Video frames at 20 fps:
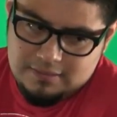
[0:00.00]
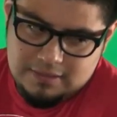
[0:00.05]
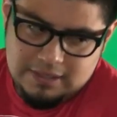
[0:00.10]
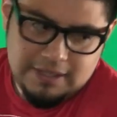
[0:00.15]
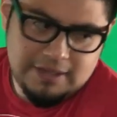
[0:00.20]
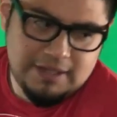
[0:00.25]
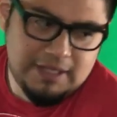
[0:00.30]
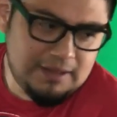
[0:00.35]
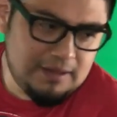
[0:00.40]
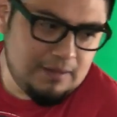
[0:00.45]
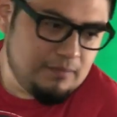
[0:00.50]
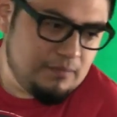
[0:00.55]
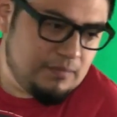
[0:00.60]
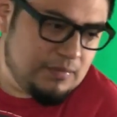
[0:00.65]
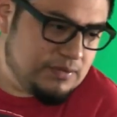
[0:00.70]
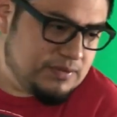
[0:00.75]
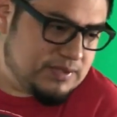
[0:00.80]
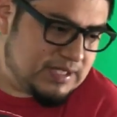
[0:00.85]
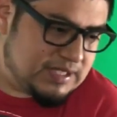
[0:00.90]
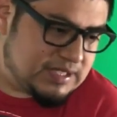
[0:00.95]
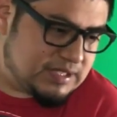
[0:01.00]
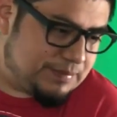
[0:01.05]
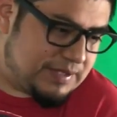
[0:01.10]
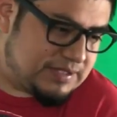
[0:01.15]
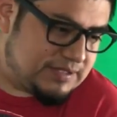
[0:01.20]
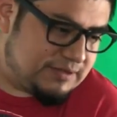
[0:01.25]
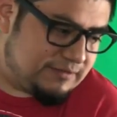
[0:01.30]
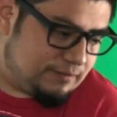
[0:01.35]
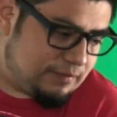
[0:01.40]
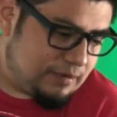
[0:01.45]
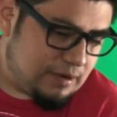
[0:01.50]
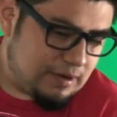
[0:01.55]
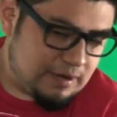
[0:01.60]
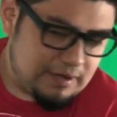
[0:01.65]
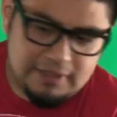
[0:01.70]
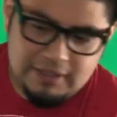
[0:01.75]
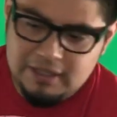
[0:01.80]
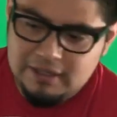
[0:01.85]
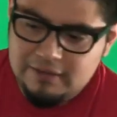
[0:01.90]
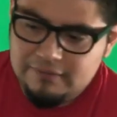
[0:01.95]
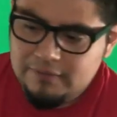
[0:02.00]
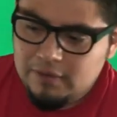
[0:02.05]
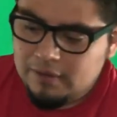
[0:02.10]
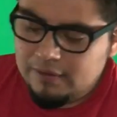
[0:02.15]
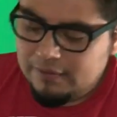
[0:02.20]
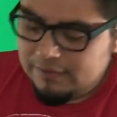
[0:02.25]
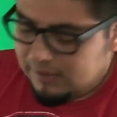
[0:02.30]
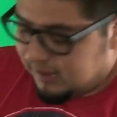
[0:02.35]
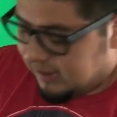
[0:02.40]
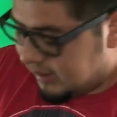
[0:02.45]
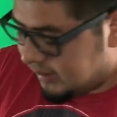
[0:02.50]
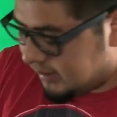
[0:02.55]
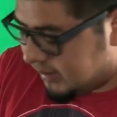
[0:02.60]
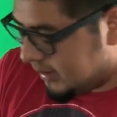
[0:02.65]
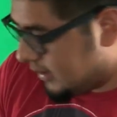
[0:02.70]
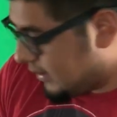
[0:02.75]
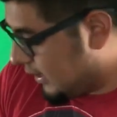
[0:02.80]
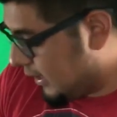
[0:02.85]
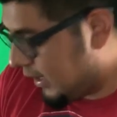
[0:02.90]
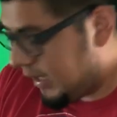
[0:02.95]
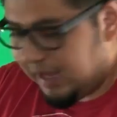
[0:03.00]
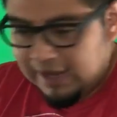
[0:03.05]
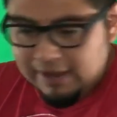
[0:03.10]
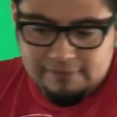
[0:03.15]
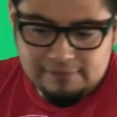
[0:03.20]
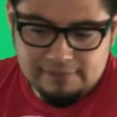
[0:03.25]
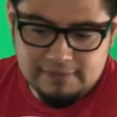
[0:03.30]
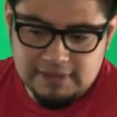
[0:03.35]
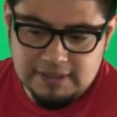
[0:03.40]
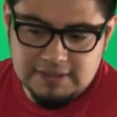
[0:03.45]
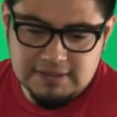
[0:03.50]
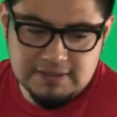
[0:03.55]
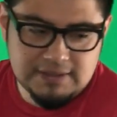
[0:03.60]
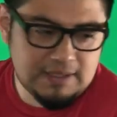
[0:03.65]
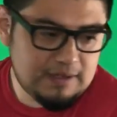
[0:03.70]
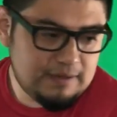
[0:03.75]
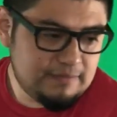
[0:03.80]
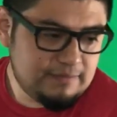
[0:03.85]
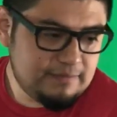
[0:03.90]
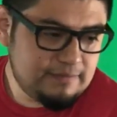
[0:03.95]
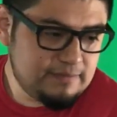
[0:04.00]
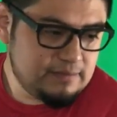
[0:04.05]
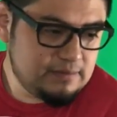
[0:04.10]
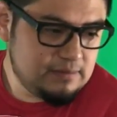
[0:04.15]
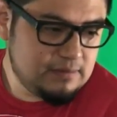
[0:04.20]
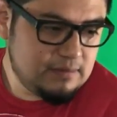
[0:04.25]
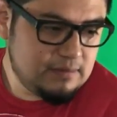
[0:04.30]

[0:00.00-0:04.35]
I think the most expensive product out of all of this is the cat flea stuff.